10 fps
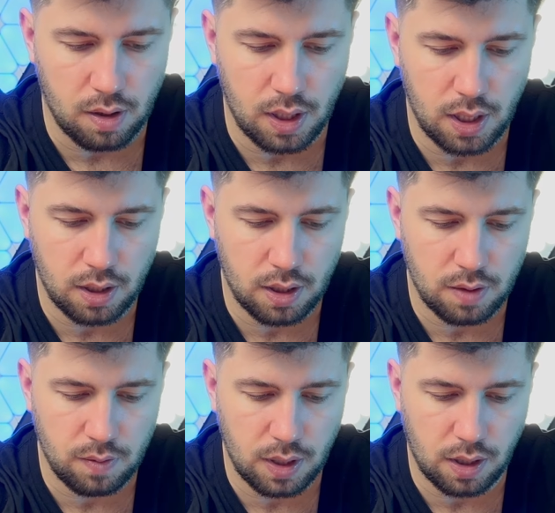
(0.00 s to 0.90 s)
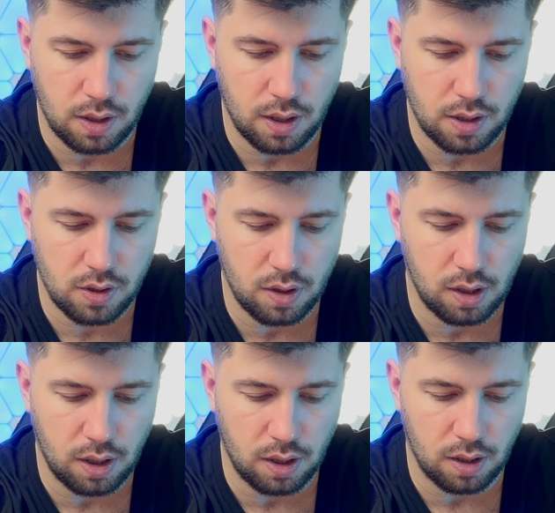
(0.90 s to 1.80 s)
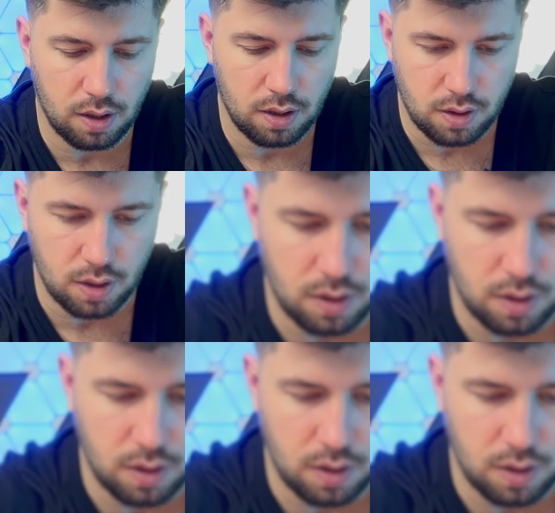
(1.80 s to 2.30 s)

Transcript: I like that we can actually turn